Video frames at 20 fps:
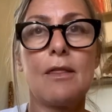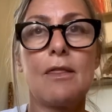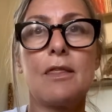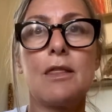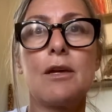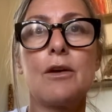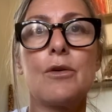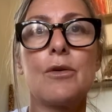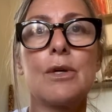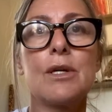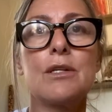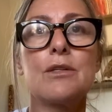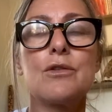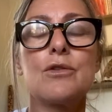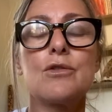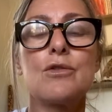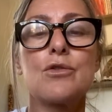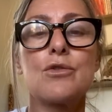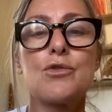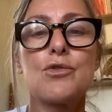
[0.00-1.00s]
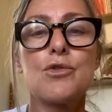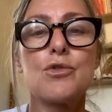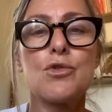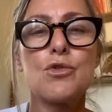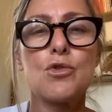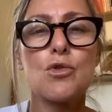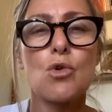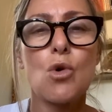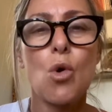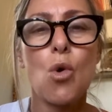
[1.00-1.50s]
There is
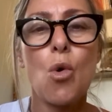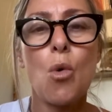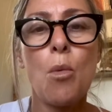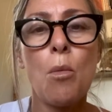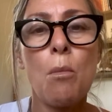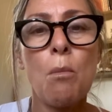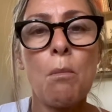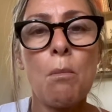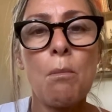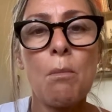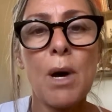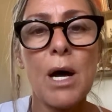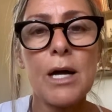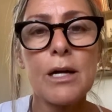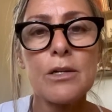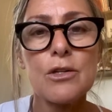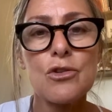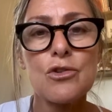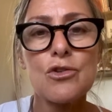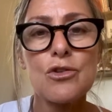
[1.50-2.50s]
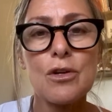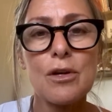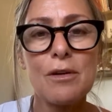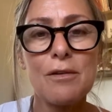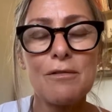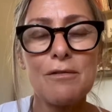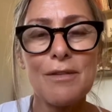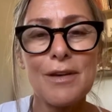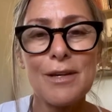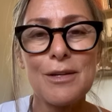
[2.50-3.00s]
so much
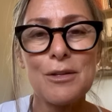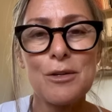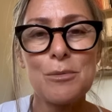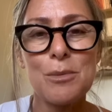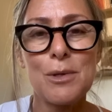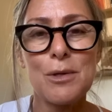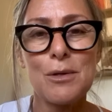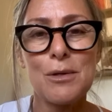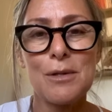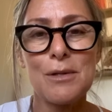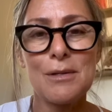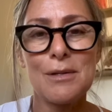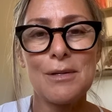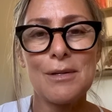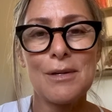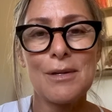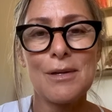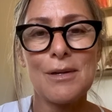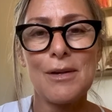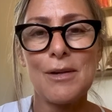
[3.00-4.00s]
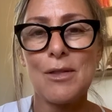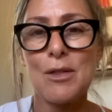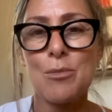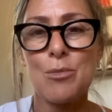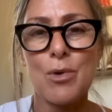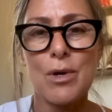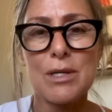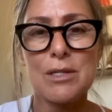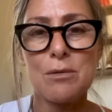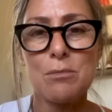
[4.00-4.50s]
available in the
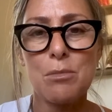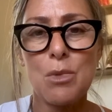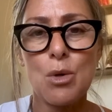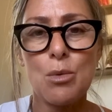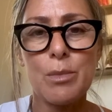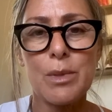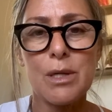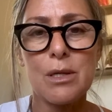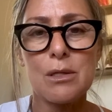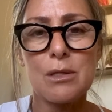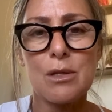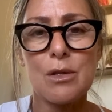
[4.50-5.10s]
present moment.